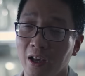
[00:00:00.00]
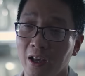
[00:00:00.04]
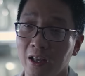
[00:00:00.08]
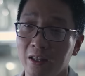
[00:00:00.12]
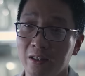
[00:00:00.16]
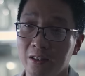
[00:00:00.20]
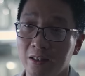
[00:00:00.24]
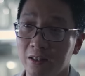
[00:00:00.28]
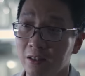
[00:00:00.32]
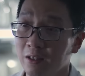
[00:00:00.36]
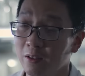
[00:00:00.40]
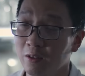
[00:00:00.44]

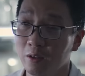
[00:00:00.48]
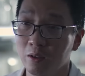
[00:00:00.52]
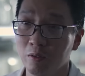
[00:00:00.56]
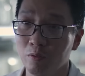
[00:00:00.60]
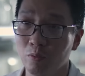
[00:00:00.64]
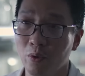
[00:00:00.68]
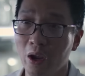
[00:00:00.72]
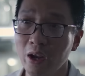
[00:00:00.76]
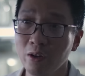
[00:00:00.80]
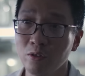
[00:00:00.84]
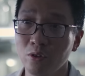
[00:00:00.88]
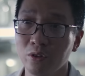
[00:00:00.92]
And
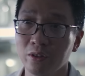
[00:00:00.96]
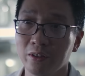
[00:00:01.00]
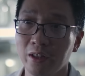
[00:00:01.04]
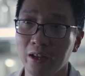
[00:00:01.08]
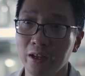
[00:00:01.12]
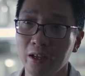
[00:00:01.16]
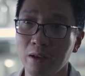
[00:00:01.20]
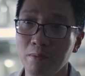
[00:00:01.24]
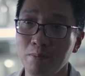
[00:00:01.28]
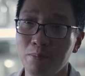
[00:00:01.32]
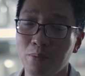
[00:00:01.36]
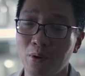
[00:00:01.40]
reaction
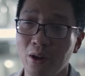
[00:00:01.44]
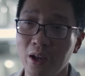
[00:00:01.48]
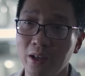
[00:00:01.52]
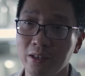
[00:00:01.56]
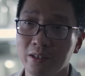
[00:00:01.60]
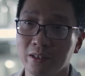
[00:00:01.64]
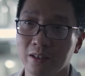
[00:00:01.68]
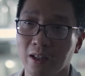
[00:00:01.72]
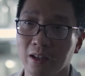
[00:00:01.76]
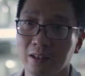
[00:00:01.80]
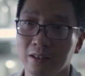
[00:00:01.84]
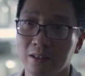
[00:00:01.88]
taking
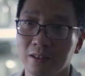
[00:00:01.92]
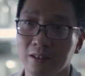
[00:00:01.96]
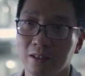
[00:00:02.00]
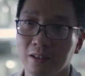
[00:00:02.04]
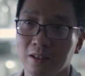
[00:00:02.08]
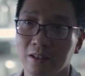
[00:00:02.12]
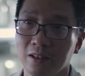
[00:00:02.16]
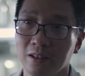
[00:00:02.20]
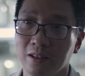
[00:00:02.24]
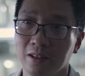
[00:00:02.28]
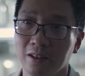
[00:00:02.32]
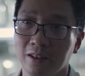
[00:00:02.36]
place then?
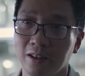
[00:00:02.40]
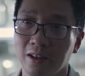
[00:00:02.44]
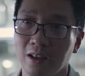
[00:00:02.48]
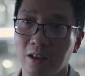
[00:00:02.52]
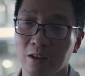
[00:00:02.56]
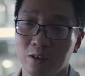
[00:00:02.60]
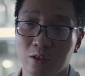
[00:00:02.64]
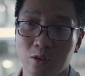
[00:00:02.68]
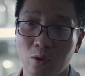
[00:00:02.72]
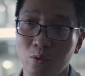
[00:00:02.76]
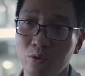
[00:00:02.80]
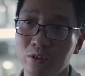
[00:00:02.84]

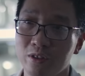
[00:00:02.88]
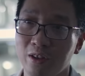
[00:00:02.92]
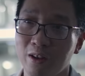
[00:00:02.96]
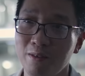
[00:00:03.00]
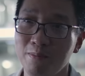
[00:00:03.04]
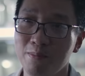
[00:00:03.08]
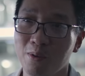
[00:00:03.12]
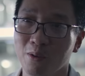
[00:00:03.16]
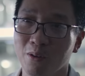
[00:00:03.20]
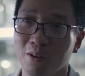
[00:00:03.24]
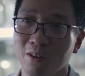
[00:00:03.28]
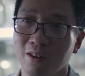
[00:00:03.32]
So
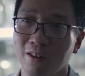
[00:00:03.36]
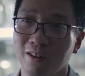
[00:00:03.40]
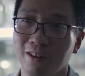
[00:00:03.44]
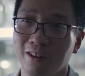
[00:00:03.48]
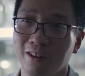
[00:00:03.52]
simple.